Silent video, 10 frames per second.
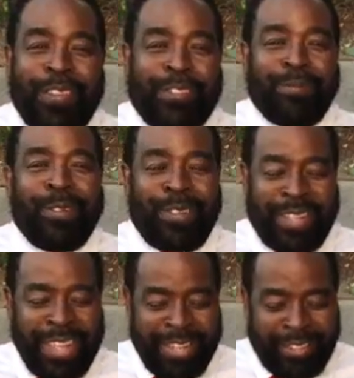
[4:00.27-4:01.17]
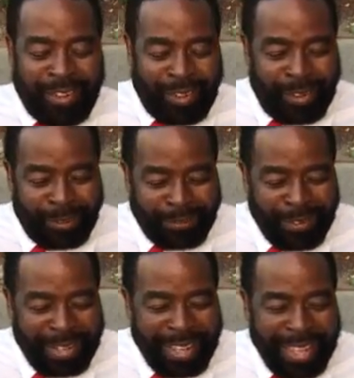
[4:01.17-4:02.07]
this book, it called
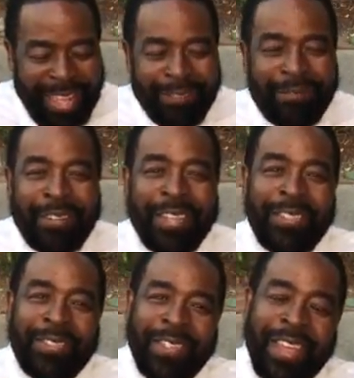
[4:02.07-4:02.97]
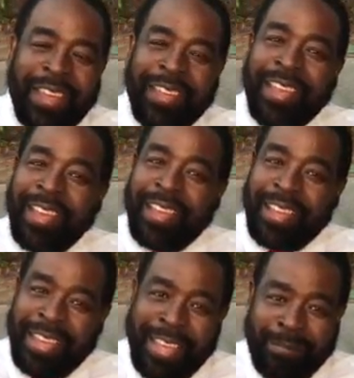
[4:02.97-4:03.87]
for everything
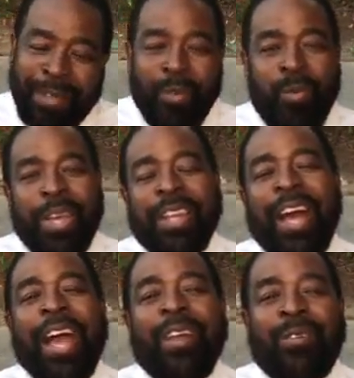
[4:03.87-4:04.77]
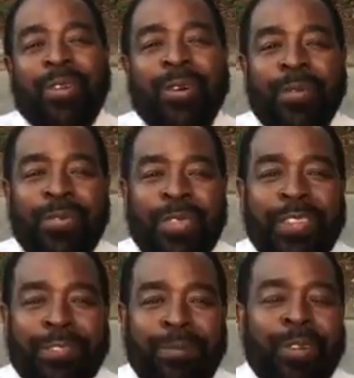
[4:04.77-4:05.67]
in me. When I wrote
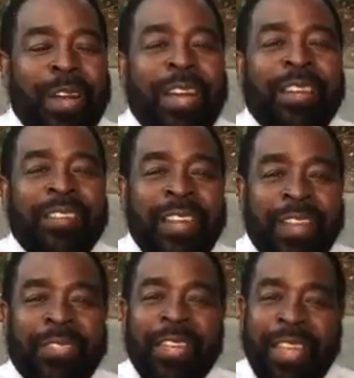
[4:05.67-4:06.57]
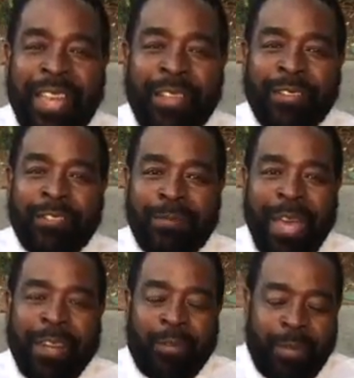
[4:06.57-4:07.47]
this book, nothing else
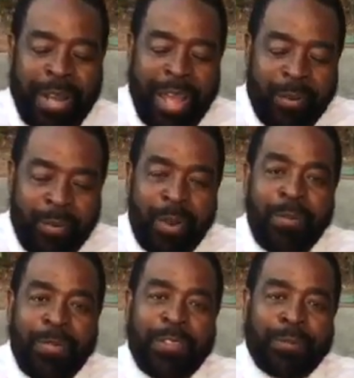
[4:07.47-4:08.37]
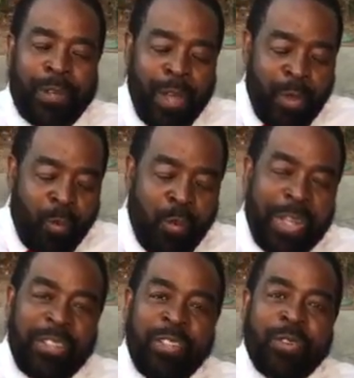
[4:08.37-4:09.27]
mattered. When I wrote this book,
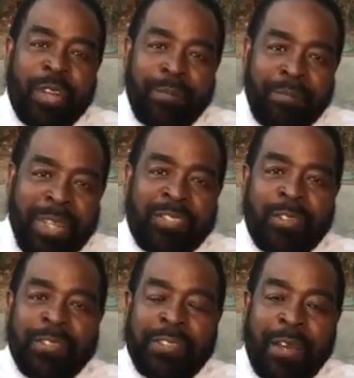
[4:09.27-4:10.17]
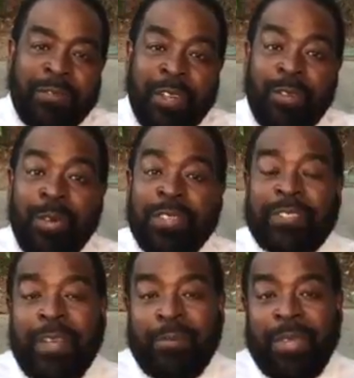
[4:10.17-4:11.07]
when you commit yourself to doing
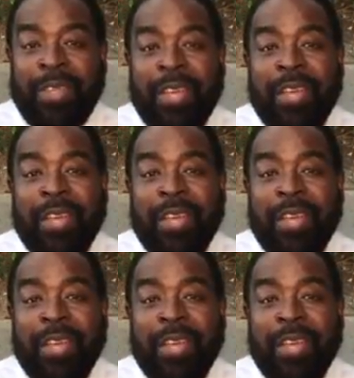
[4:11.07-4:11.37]
something